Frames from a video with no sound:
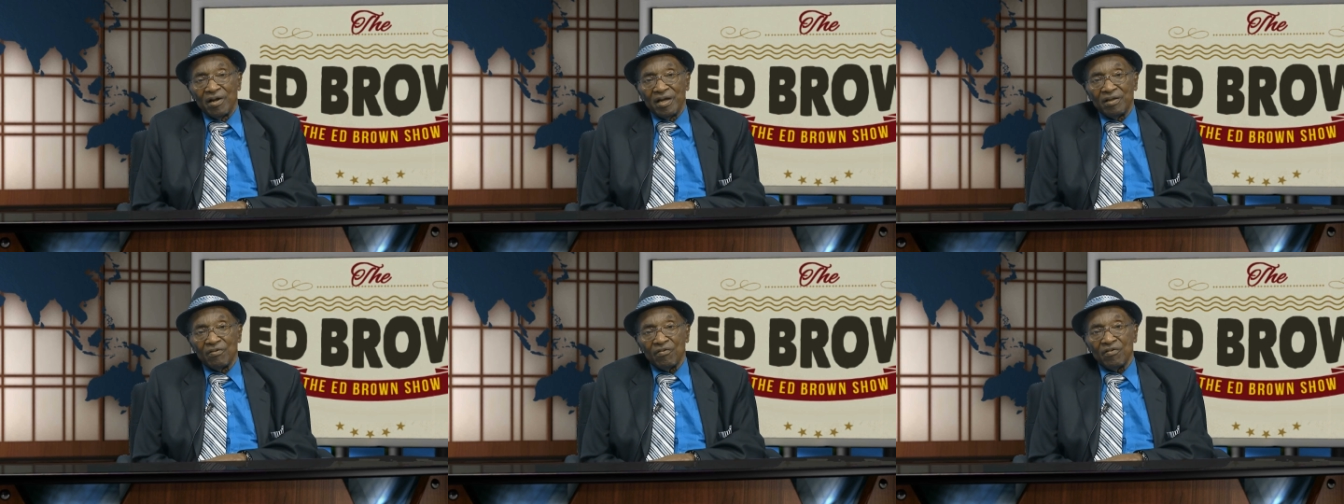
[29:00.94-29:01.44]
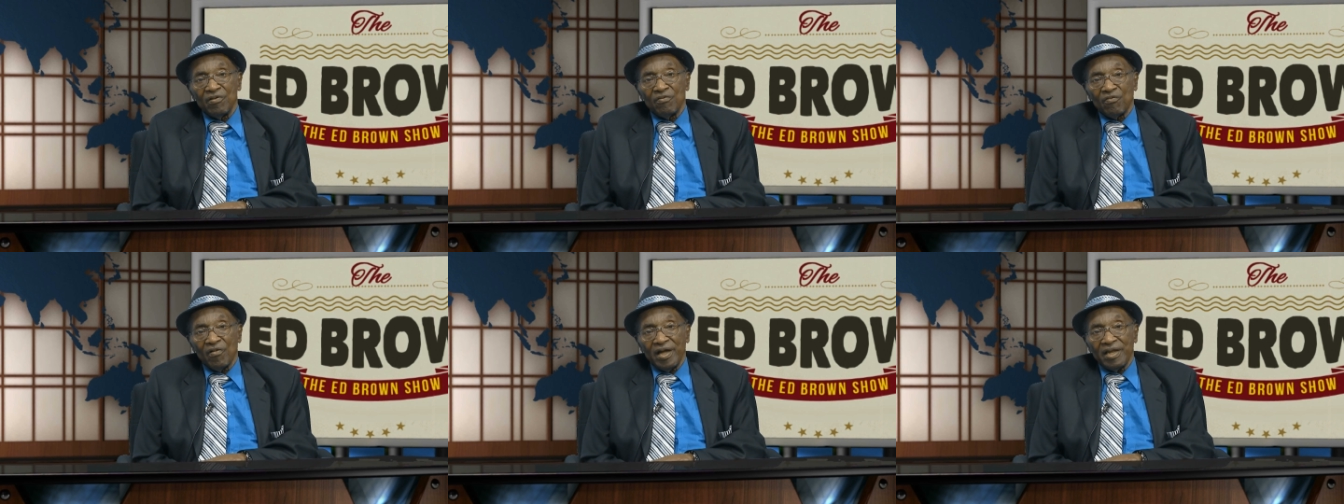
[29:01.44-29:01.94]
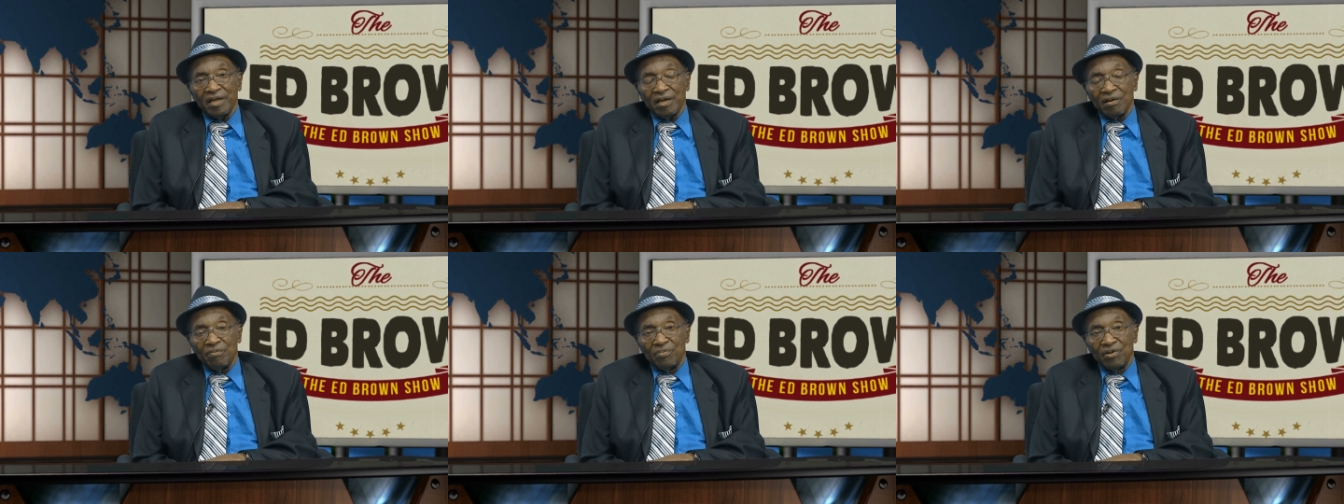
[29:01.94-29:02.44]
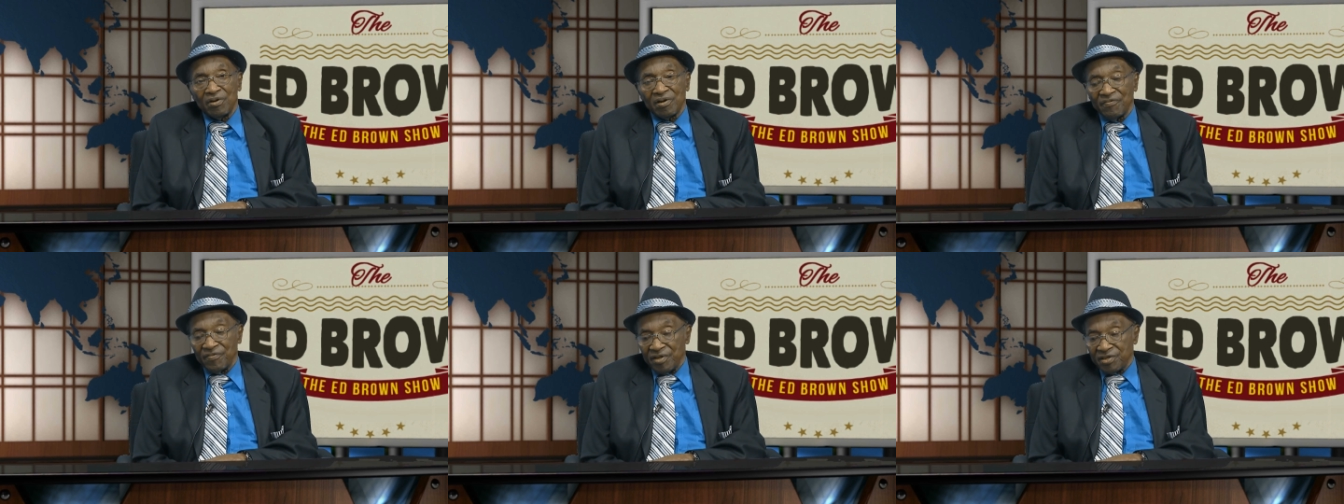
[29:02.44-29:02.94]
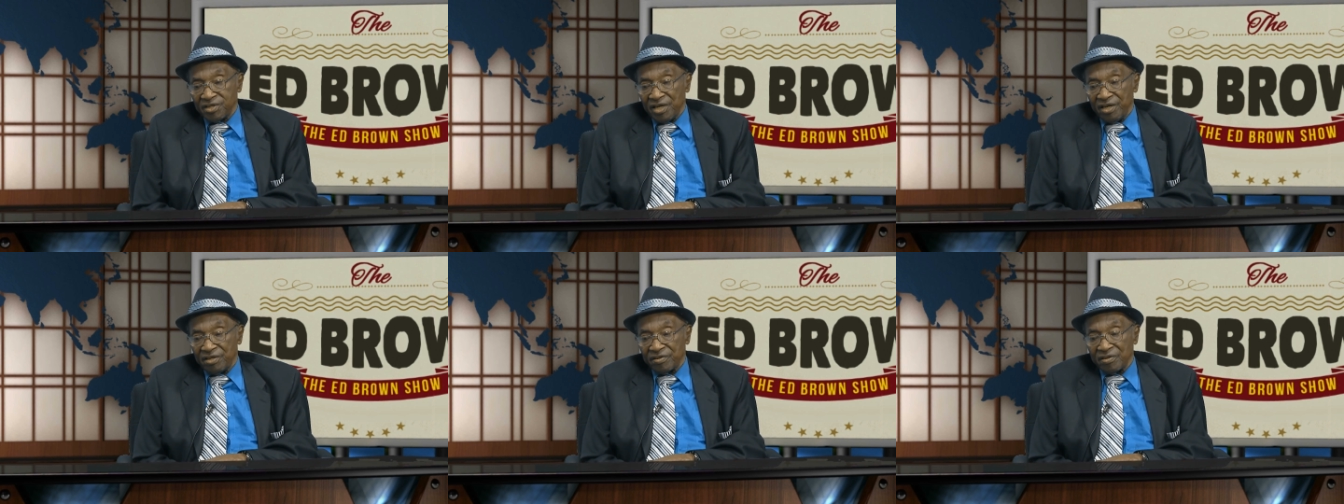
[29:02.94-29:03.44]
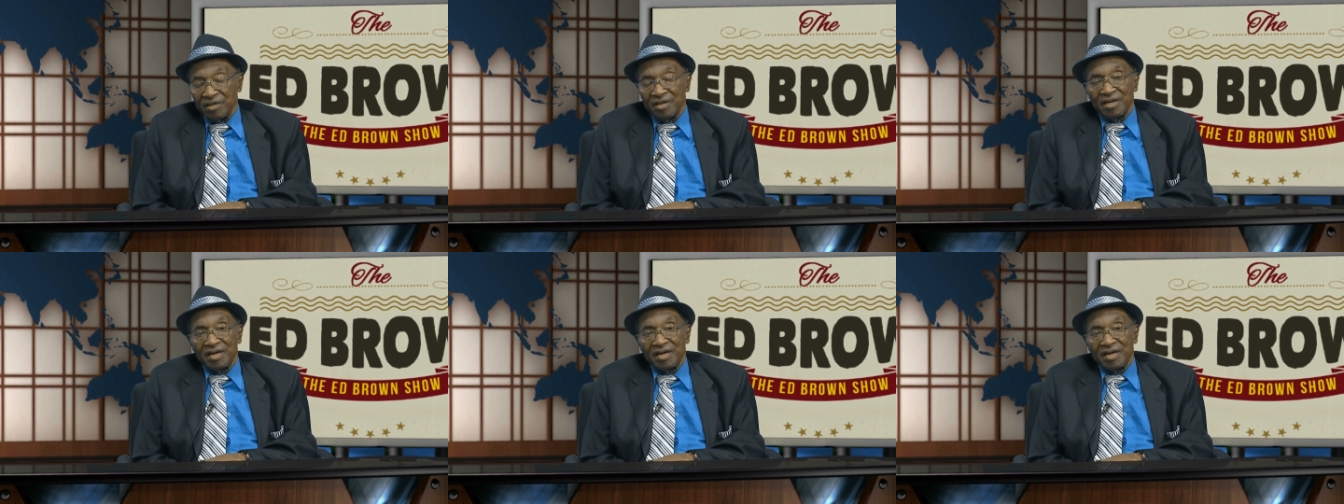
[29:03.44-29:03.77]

in writing a book of this nature,